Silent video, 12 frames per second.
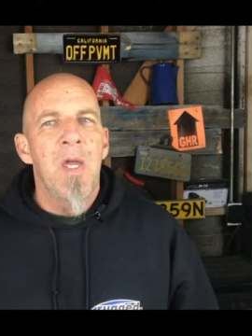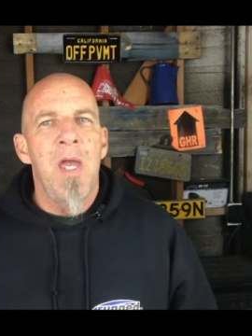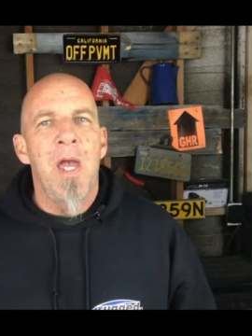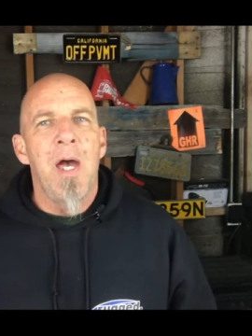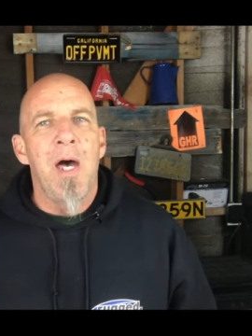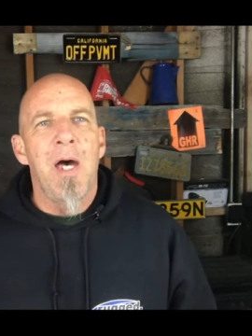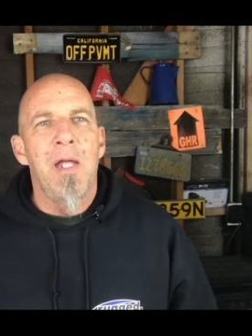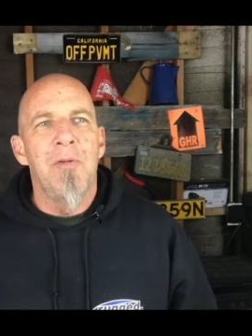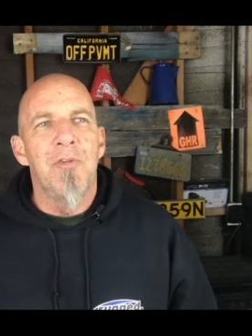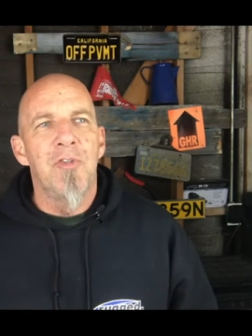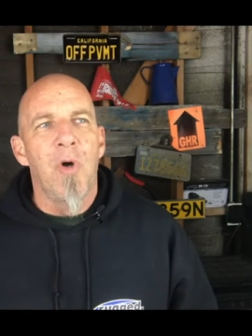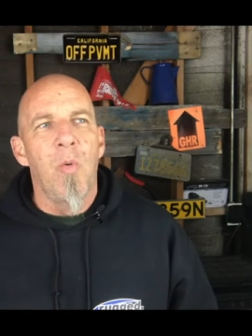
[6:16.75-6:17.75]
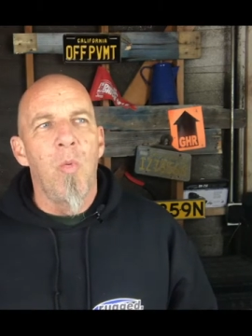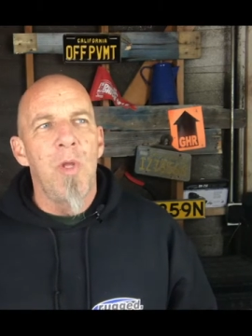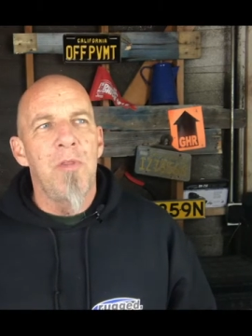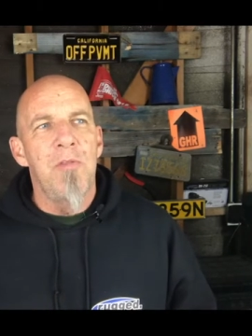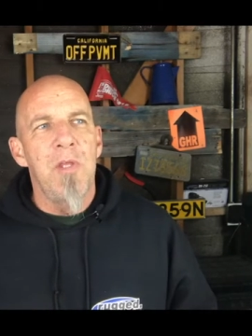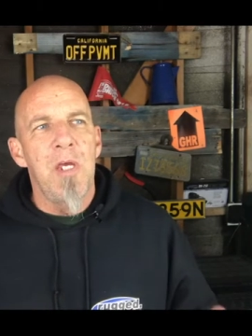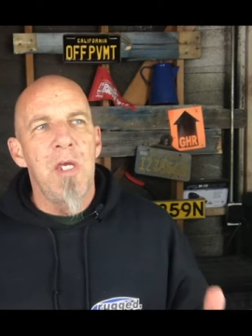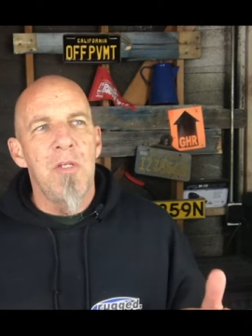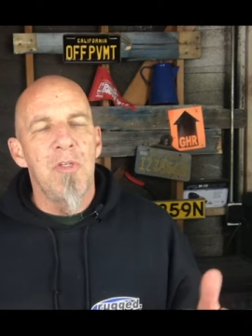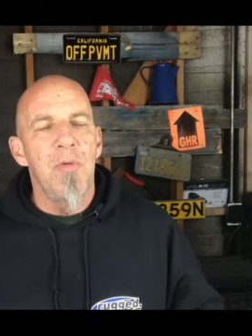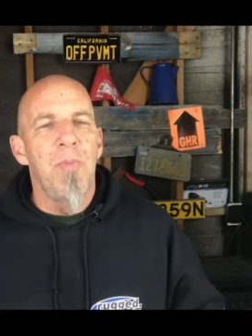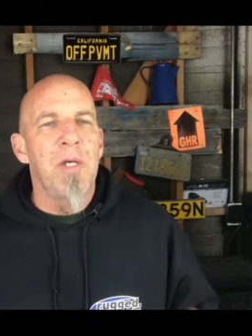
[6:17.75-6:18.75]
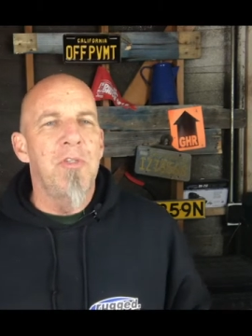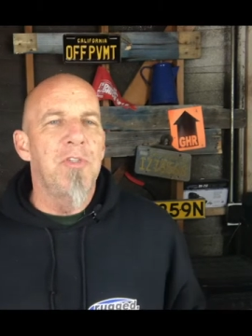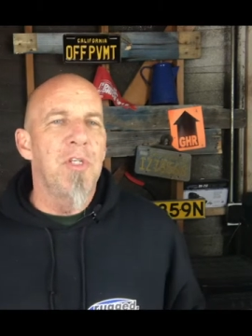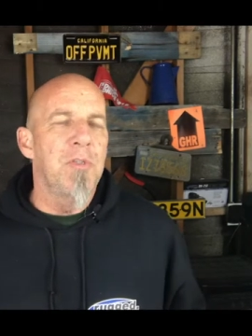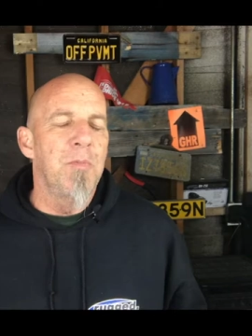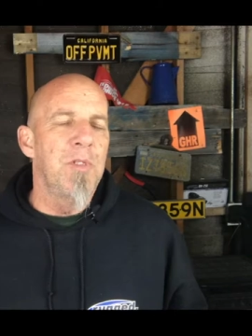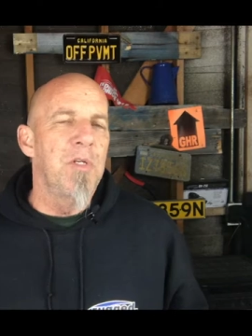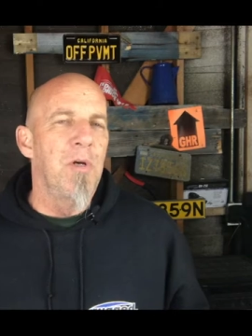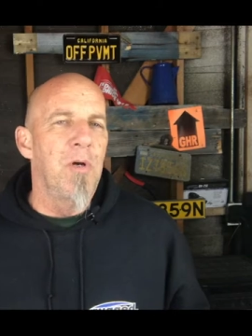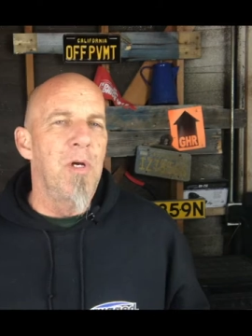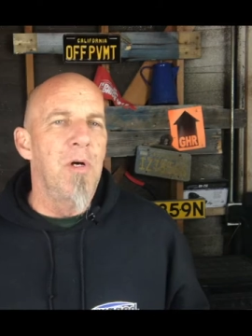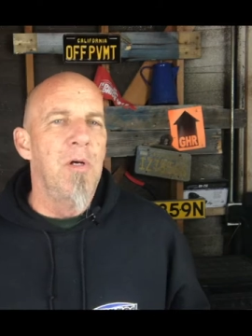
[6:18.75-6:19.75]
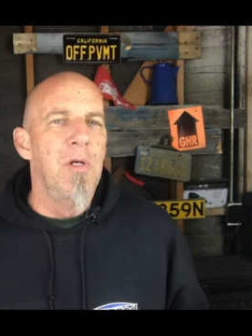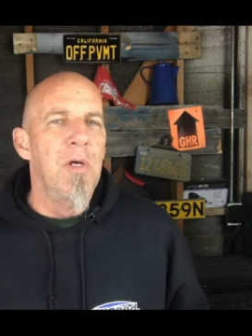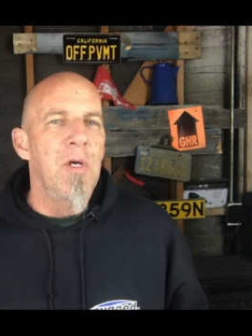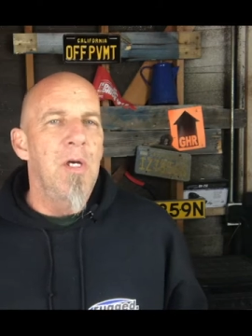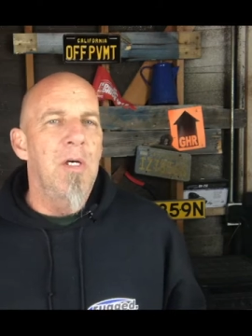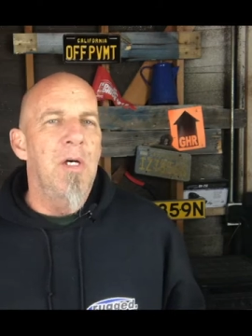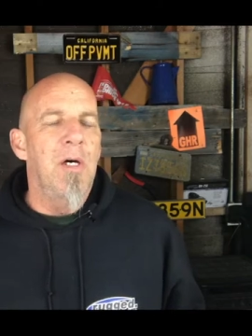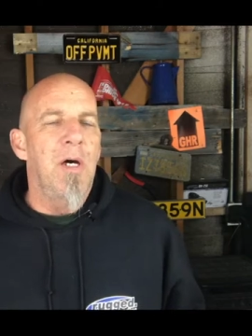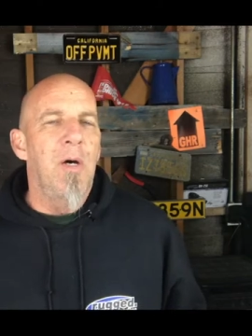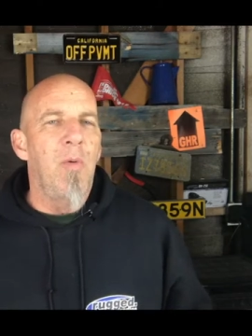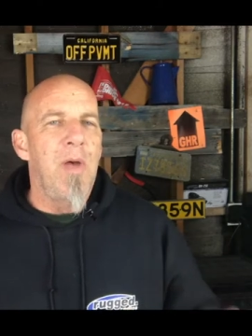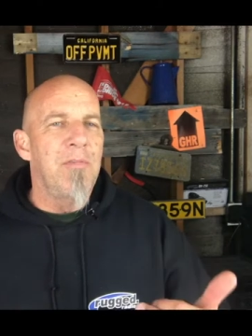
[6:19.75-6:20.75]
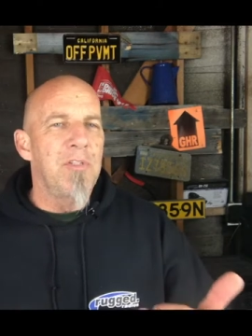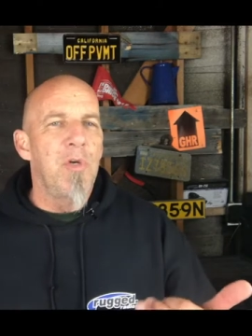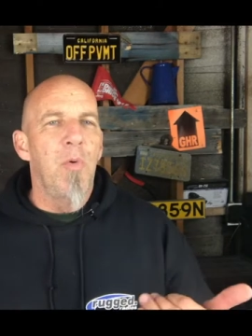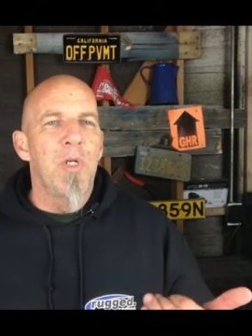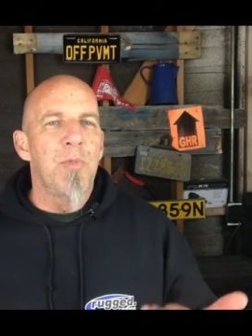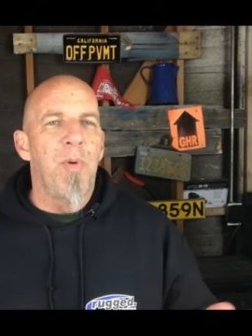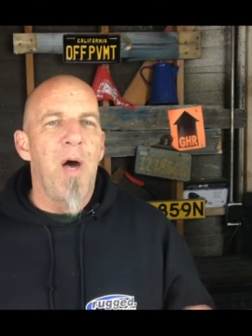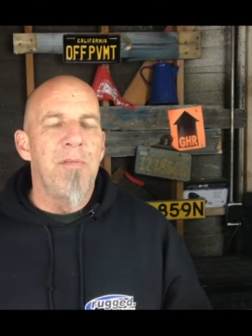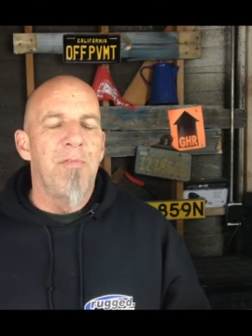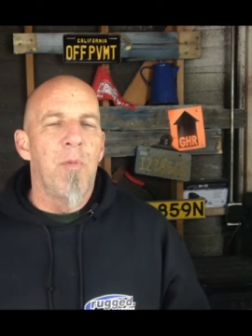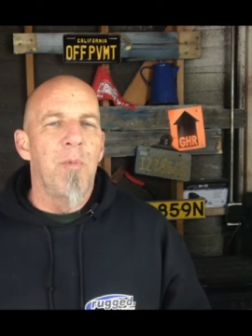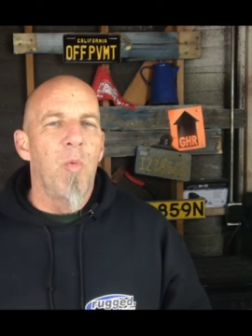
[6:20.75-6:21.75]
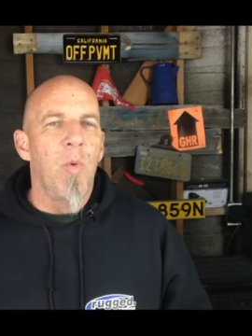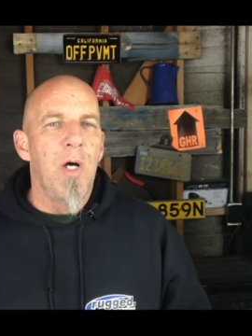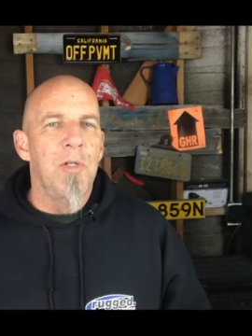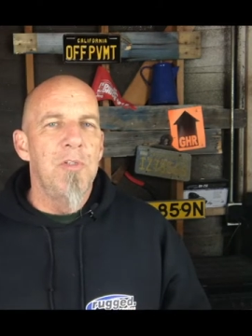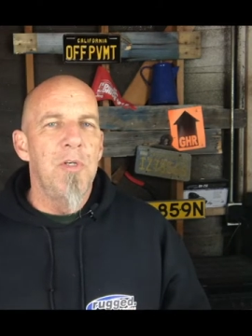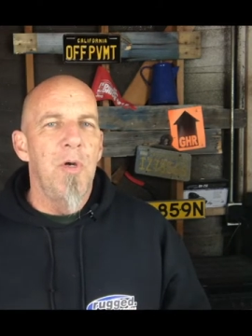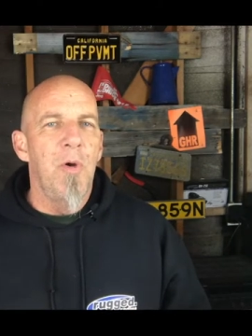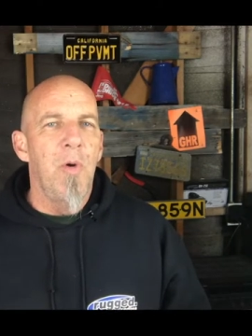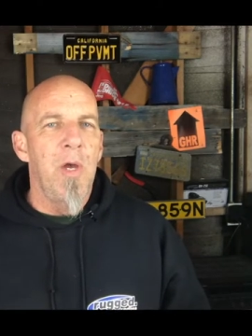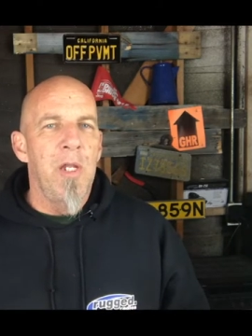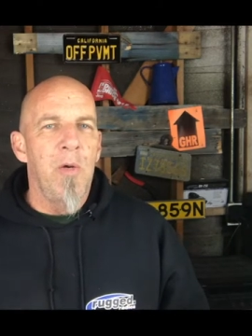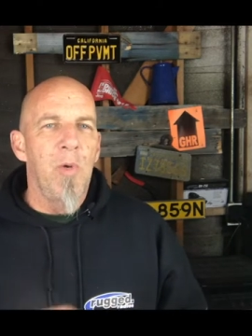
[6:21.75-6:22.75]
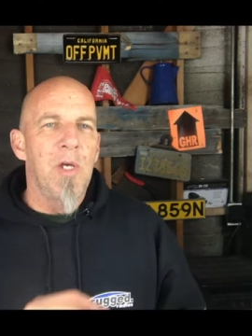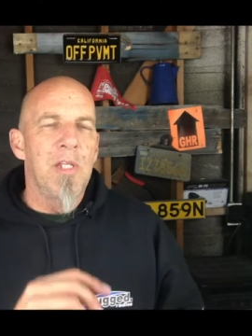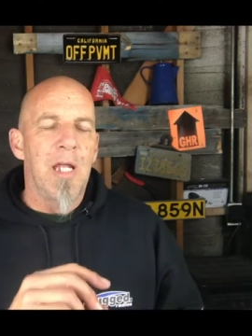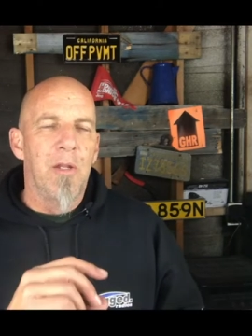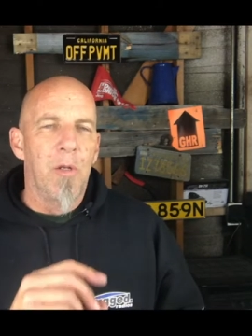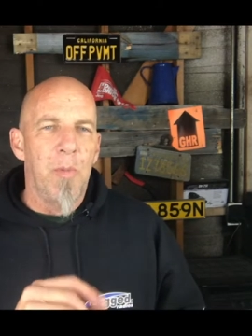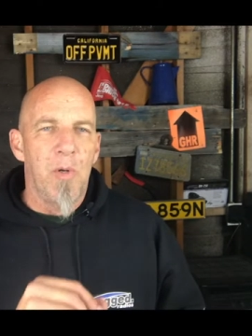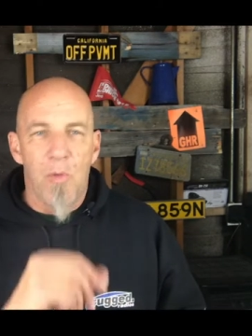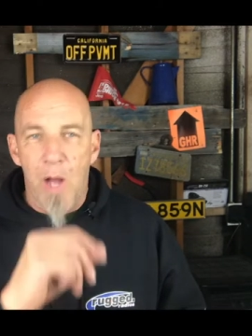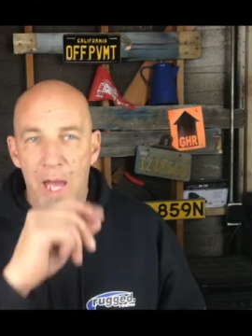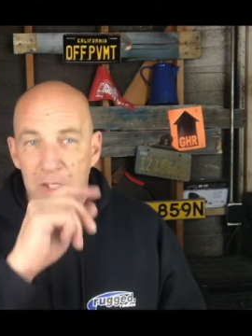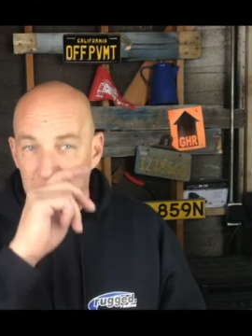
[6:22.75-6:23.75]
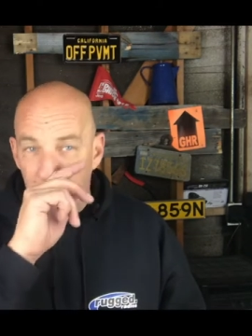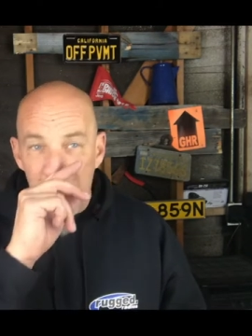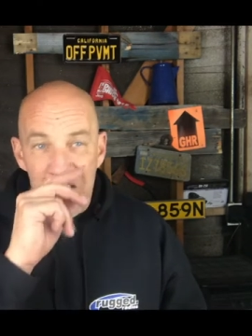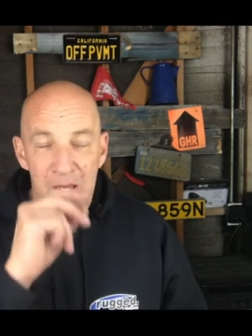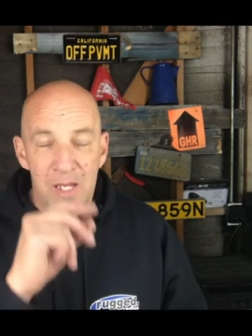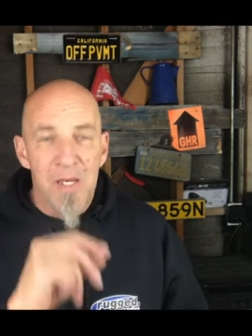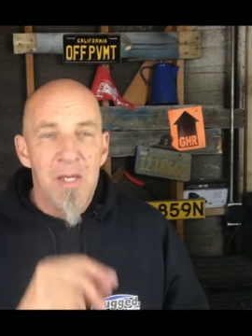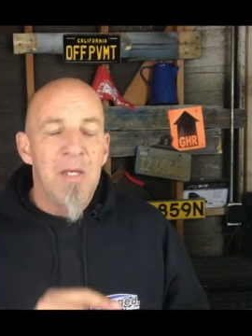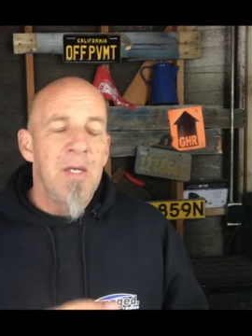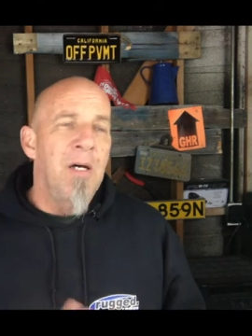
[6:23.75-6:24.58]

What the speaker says: And so with the 2x6 material, we have a 2-inch platform to weld to, and then we get that little bit of rise that we need.